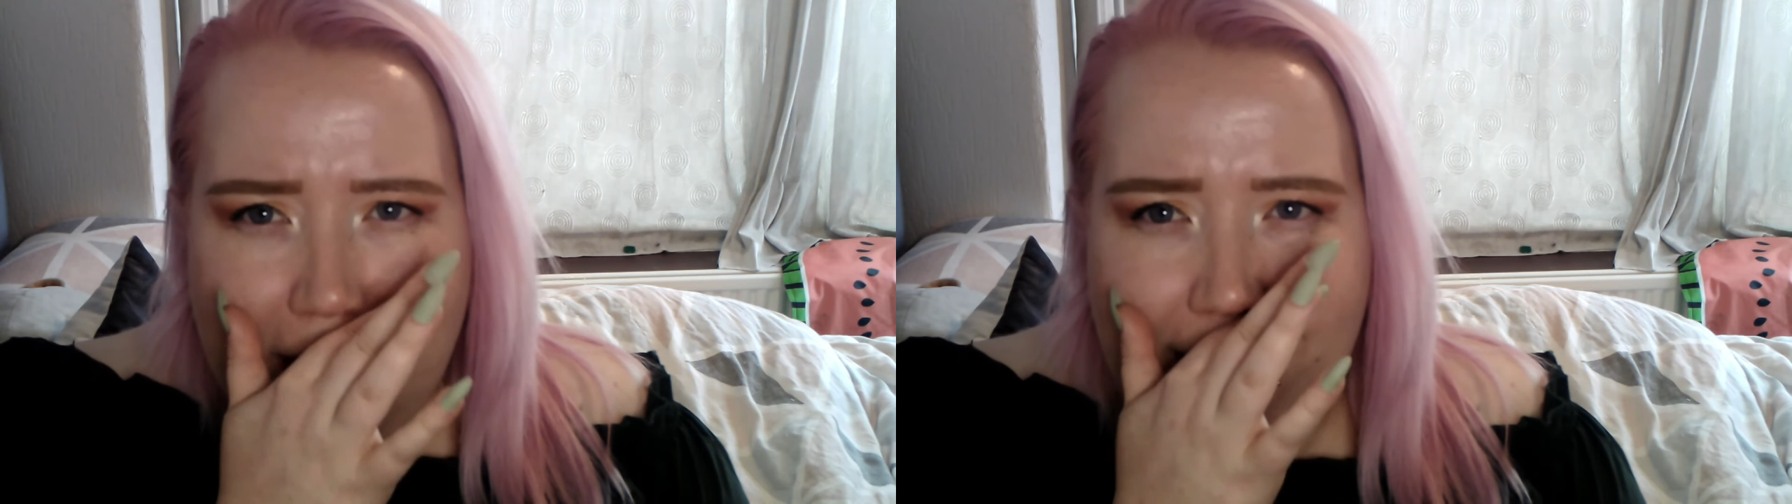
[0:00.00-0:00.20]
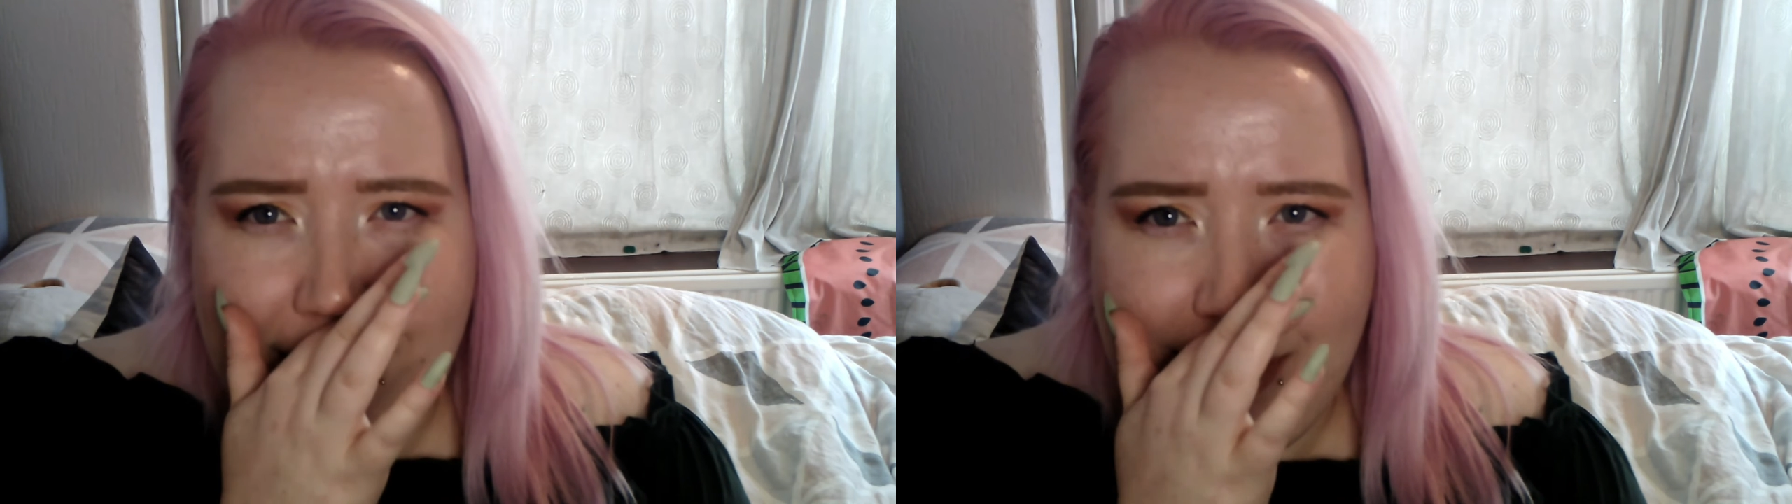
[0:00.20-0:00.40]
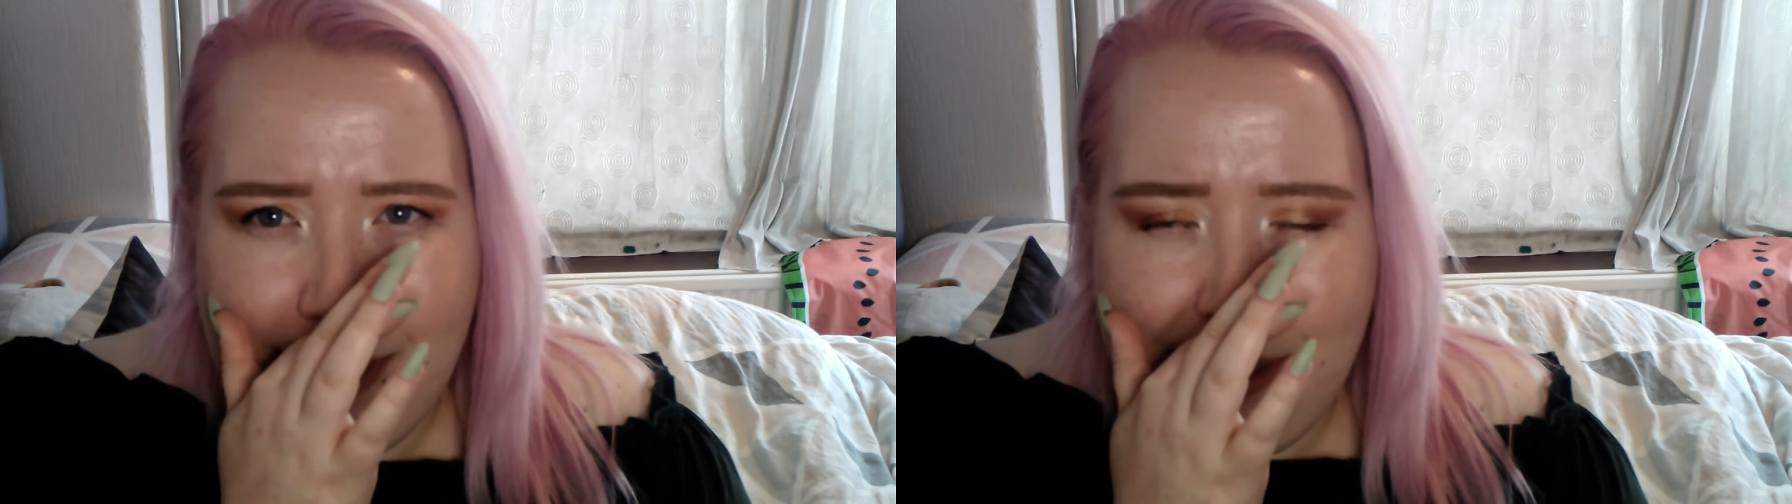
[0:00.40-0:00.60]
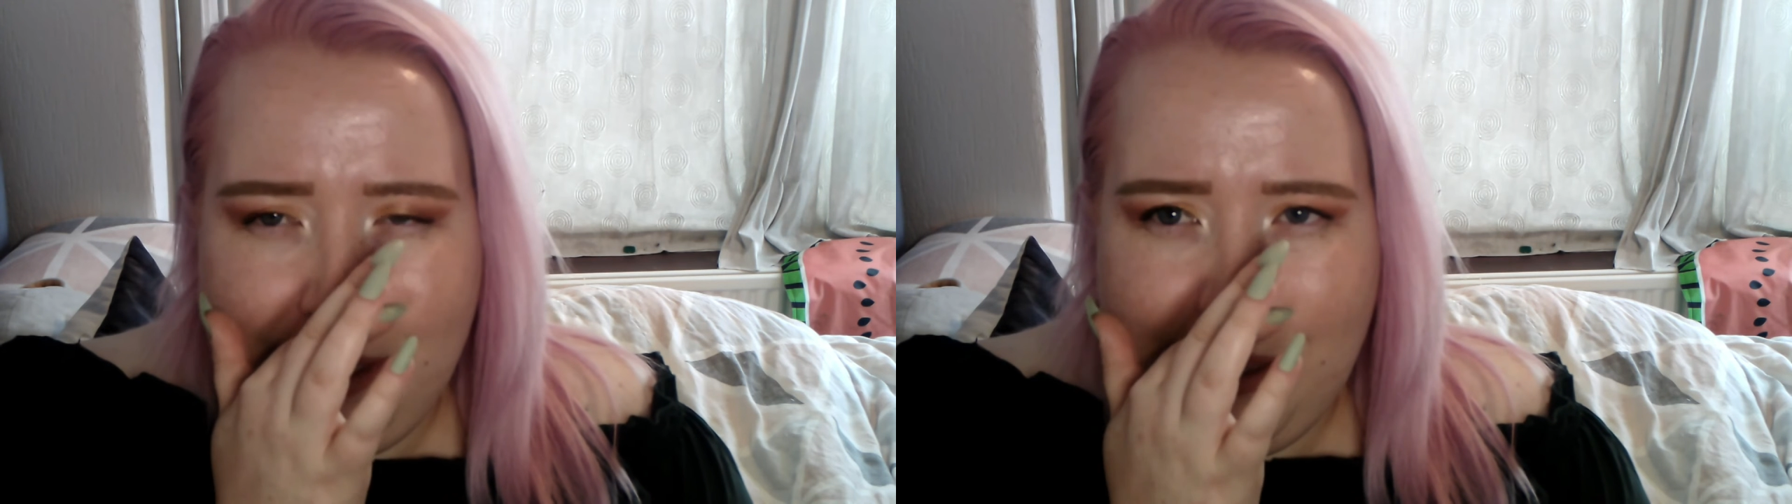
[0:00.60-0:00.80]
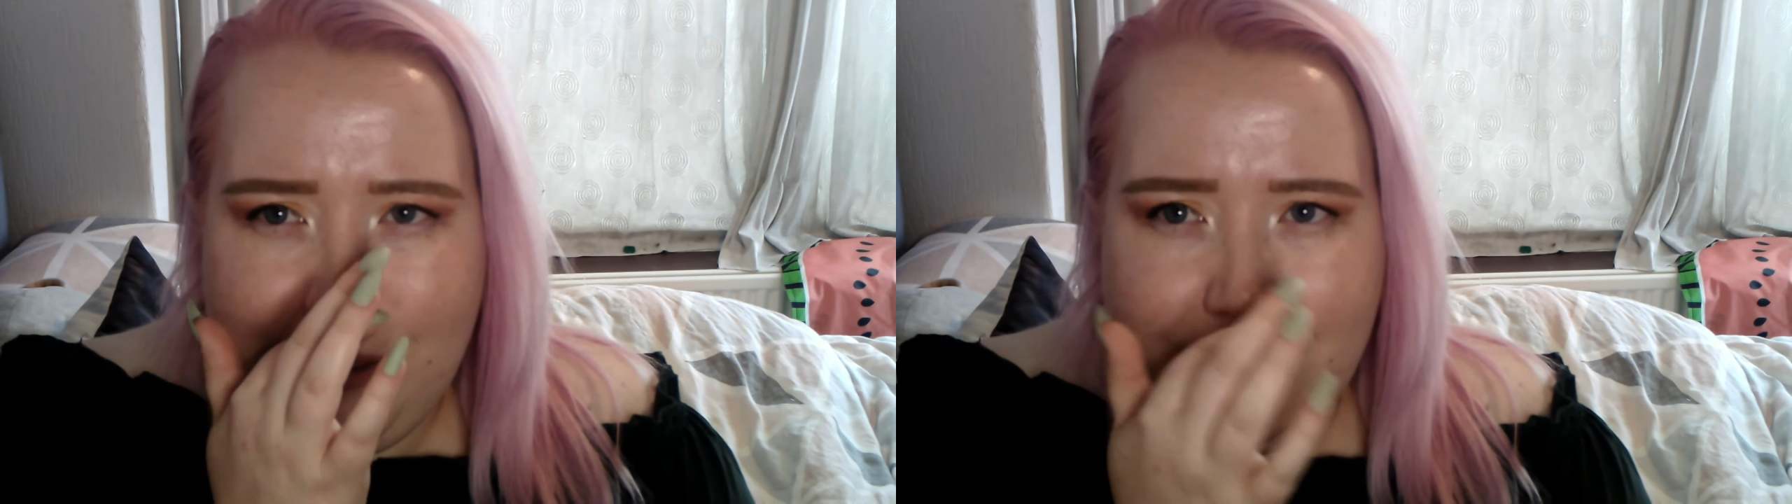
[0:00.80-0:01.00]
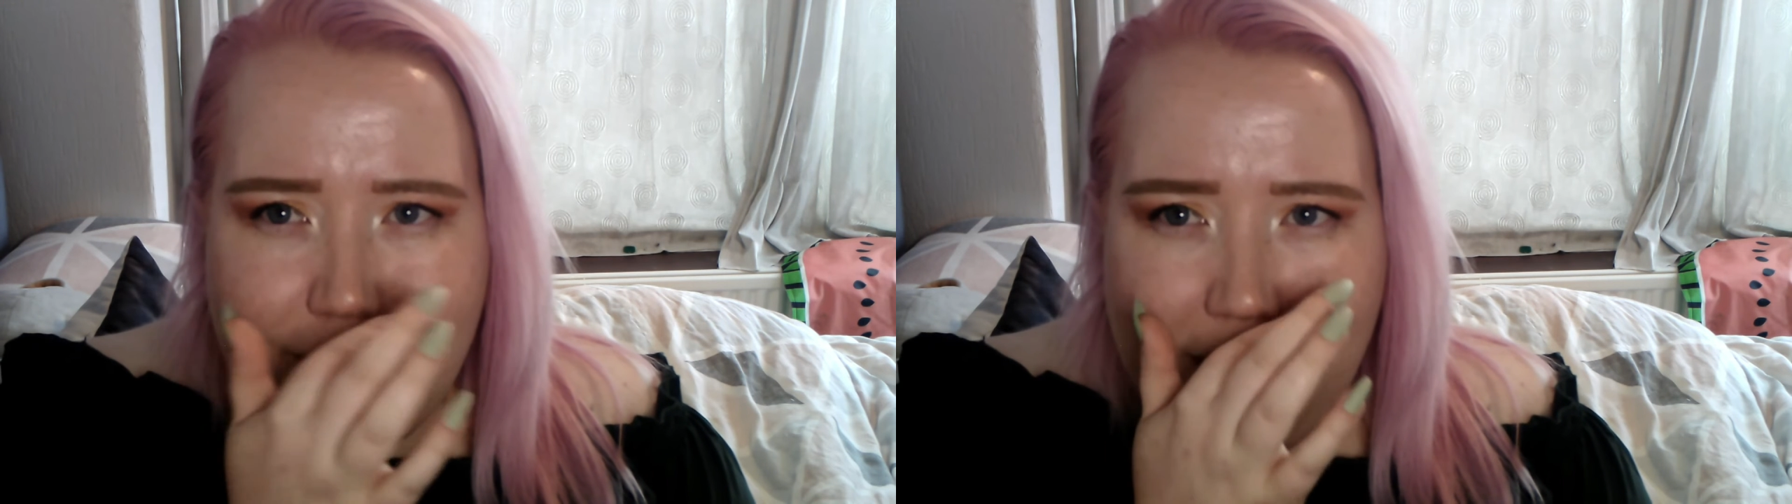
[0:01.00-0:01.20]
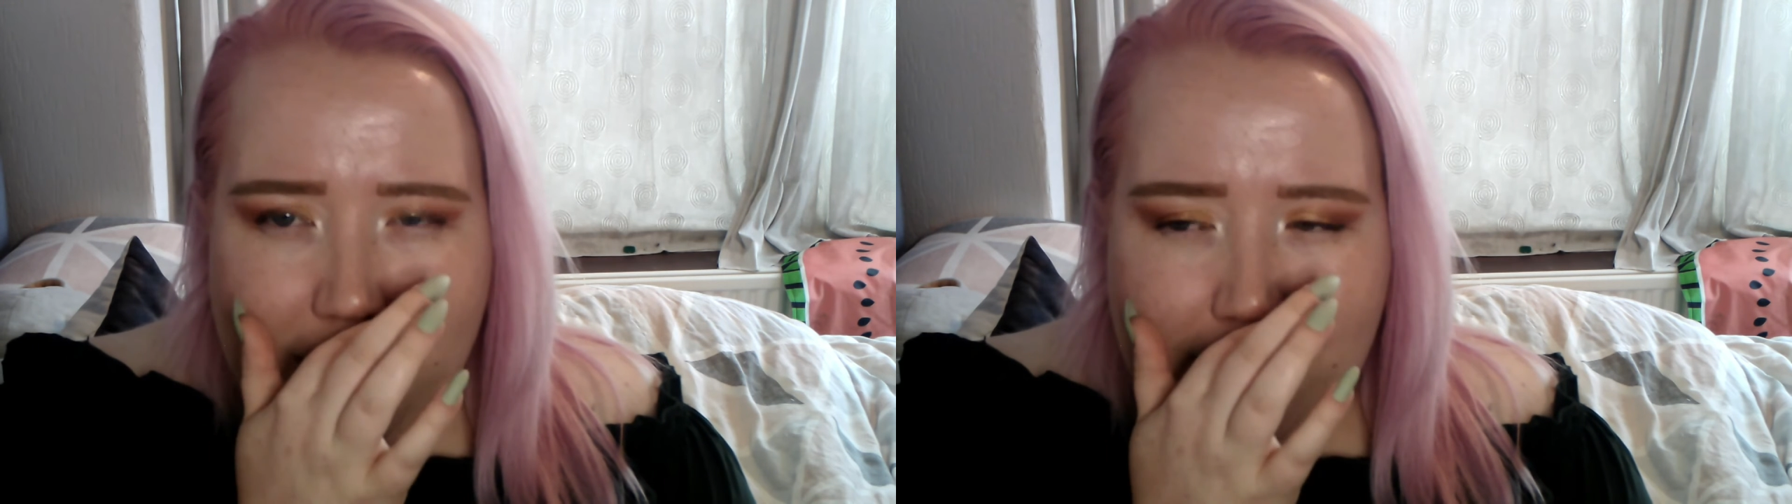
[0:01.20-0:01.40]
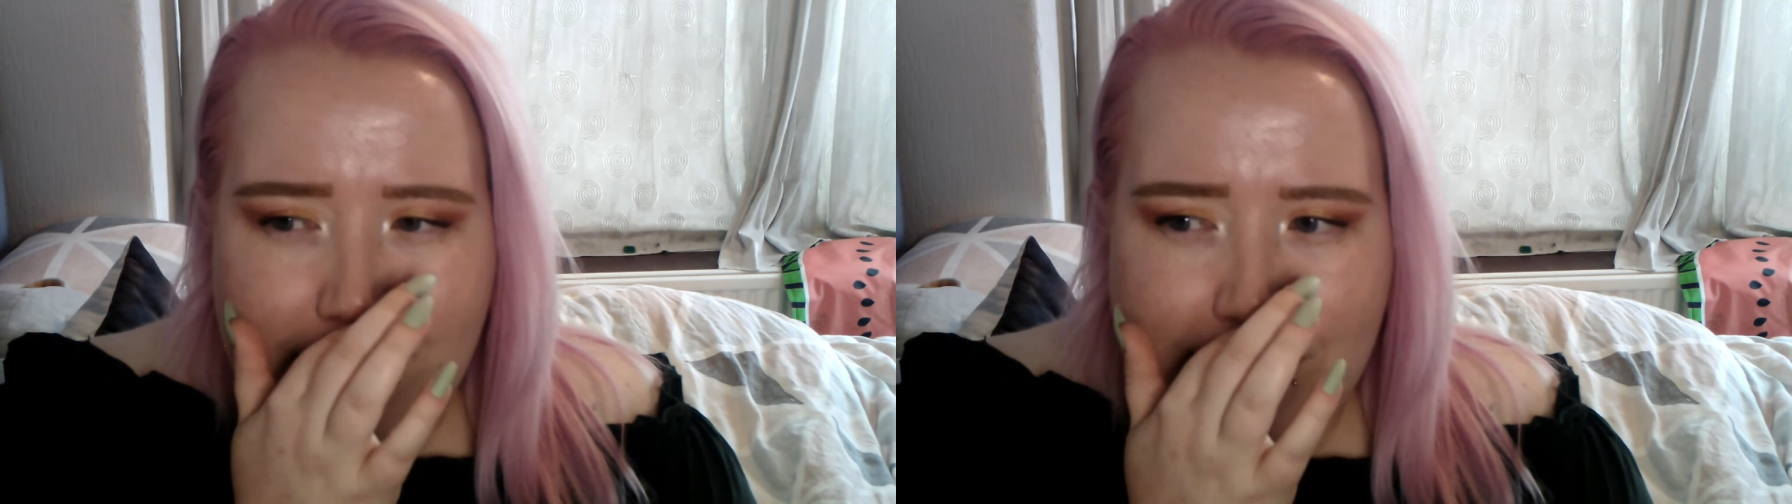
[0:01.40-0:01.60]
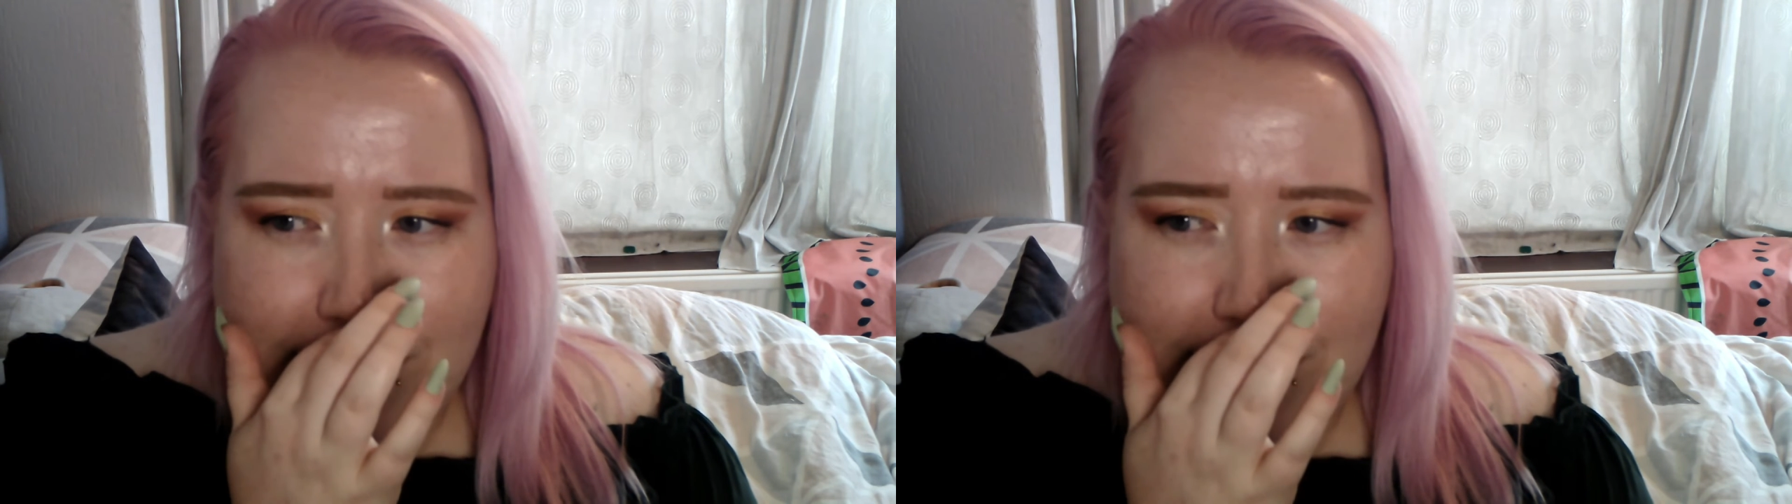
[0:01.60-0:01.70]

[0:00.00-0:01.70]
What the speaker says: okay for